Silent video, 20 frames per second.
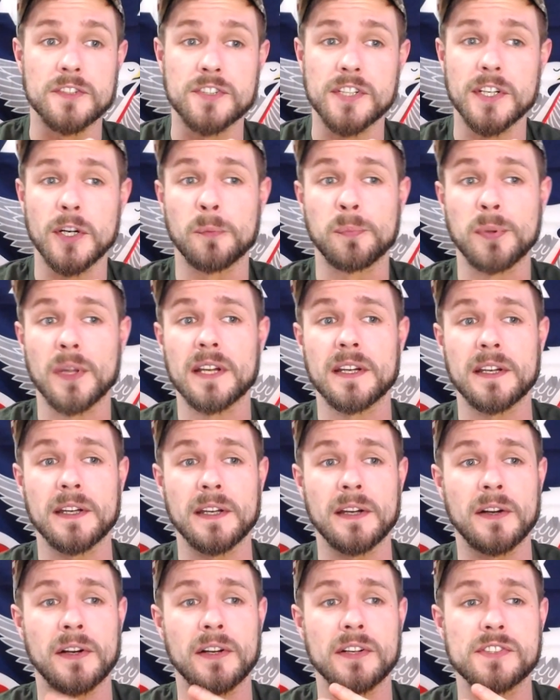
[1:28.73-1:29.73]

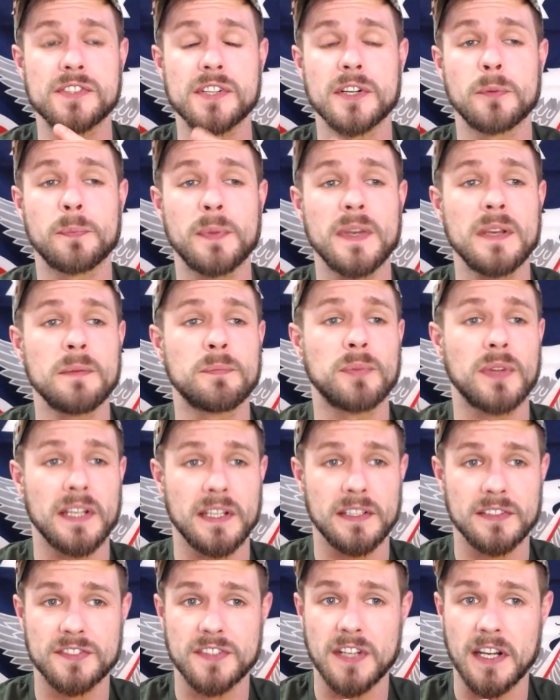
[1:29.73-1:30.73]
GOP
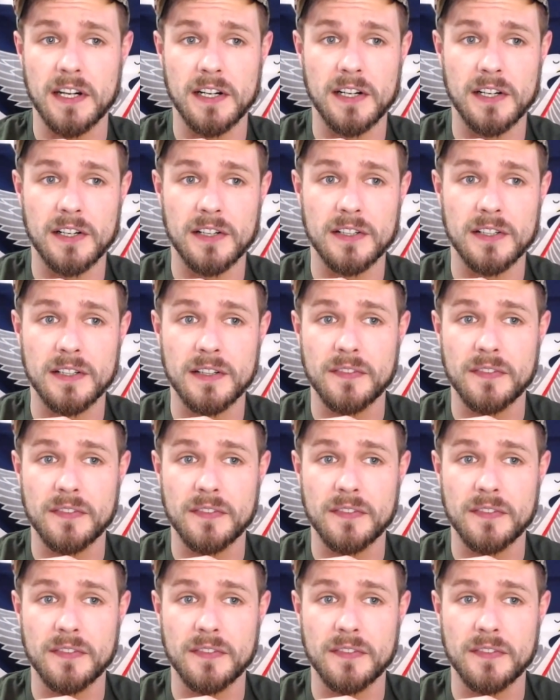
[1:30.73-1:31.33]
plans to air